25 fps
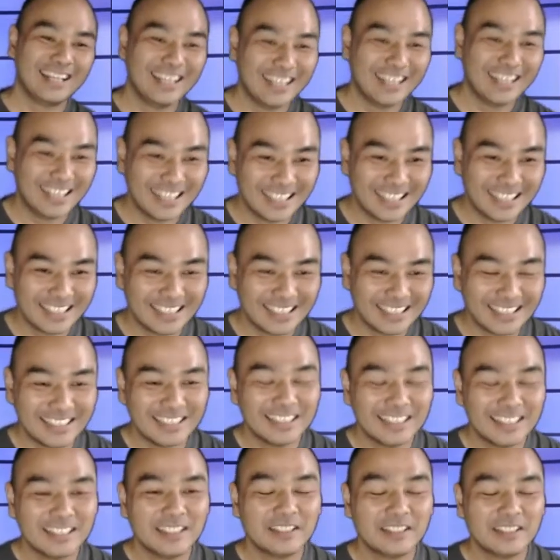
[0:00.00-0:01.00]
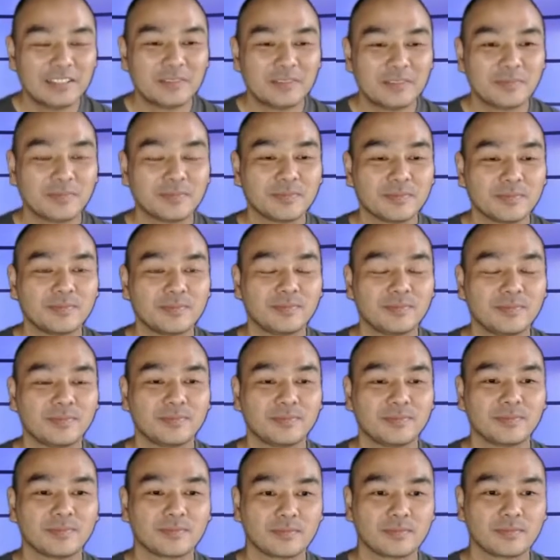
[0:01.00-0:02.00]

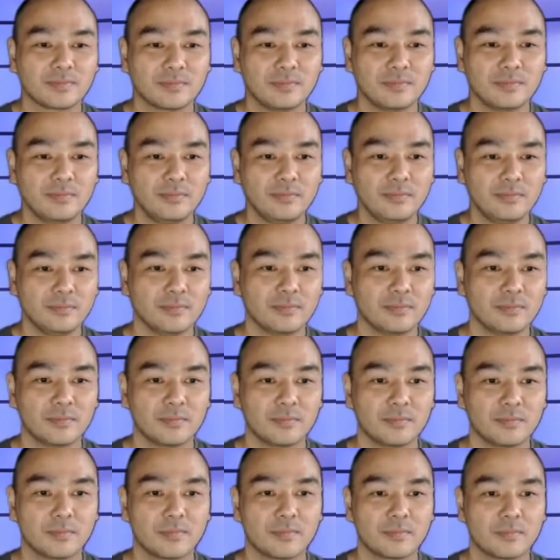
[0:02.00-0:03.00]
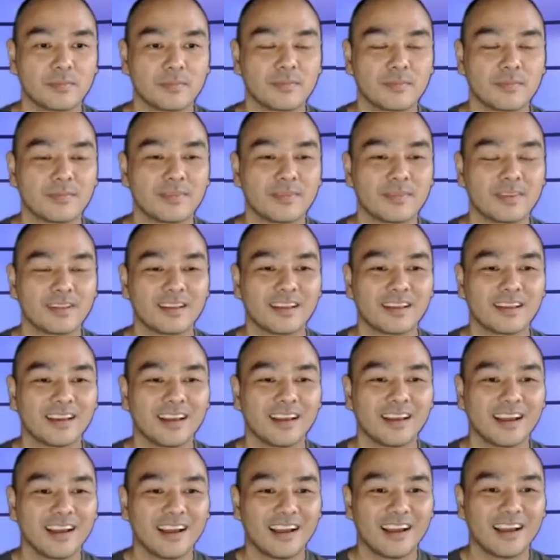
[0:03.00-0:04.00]

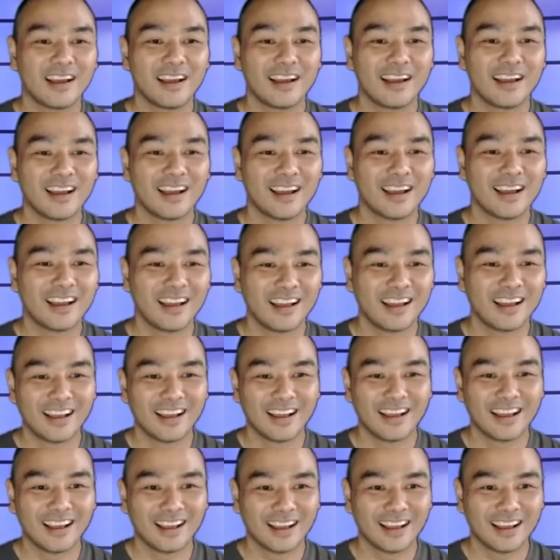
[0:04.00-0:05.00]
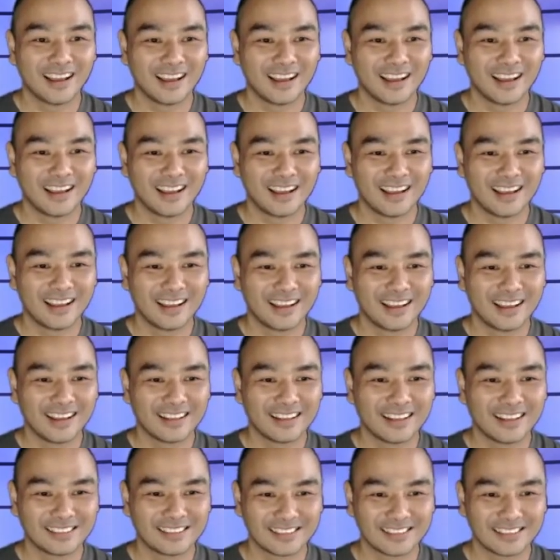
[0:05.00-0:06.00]

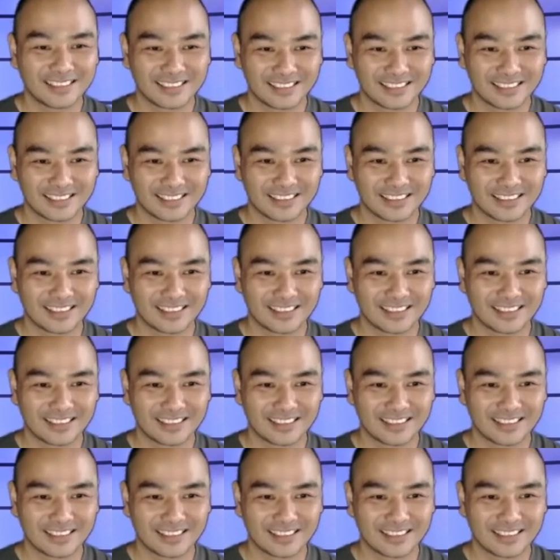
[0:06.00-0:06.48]
(not speaking)